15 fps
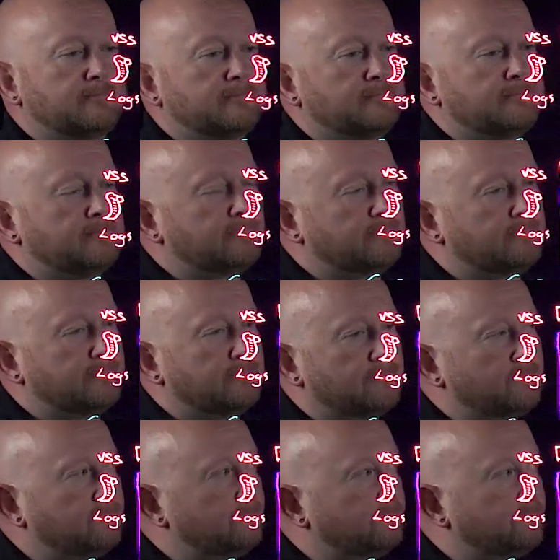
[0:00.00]

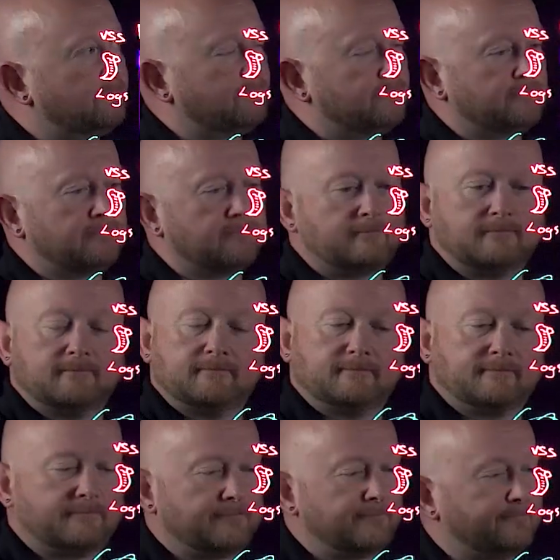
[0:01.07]

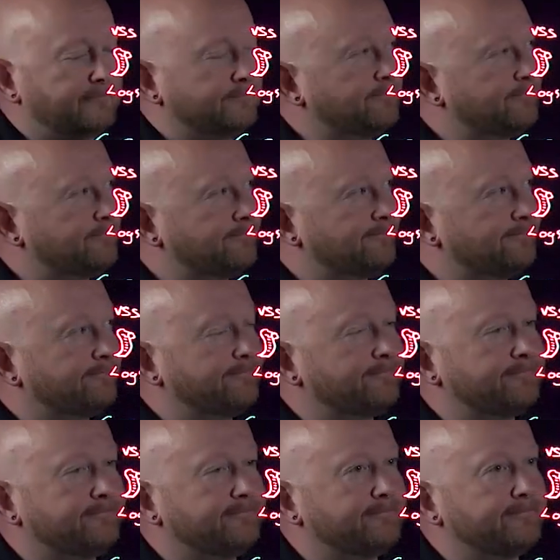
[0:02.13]

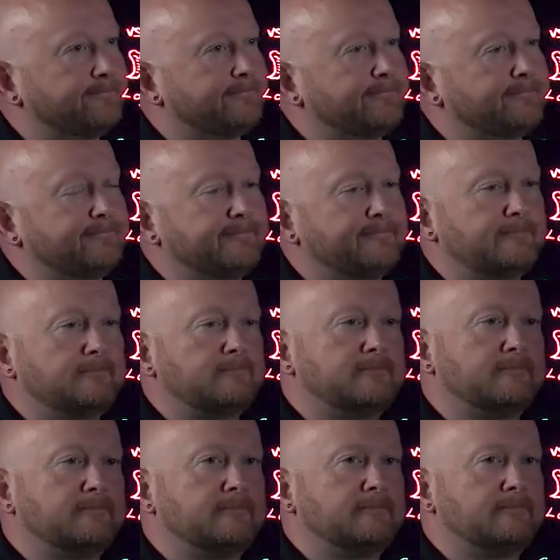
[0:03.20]

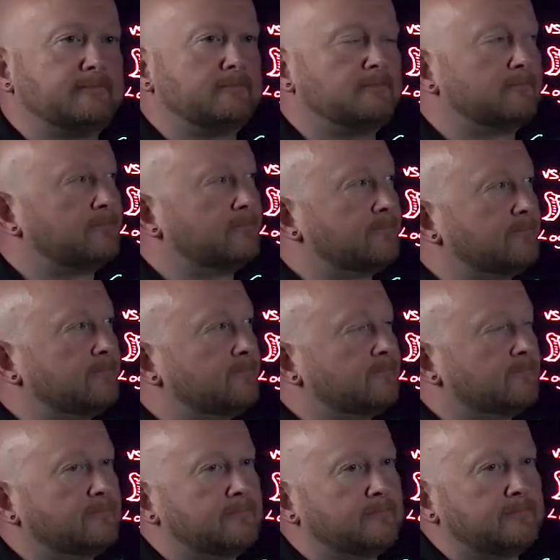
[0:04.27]

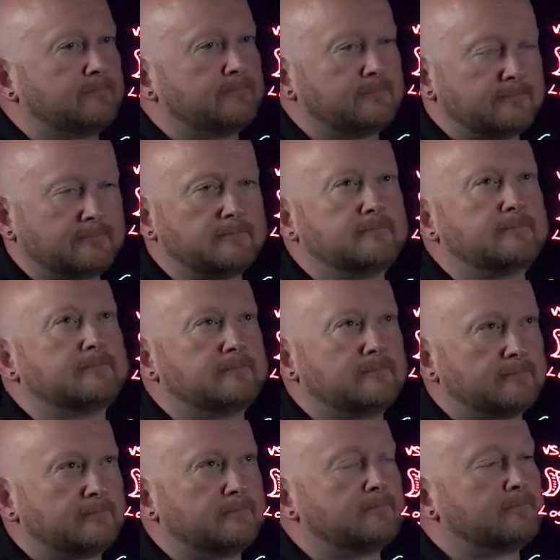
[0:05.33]

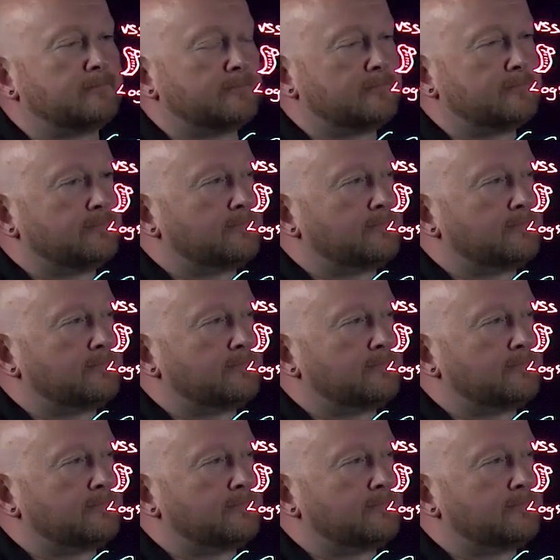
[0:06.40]
(not speaking)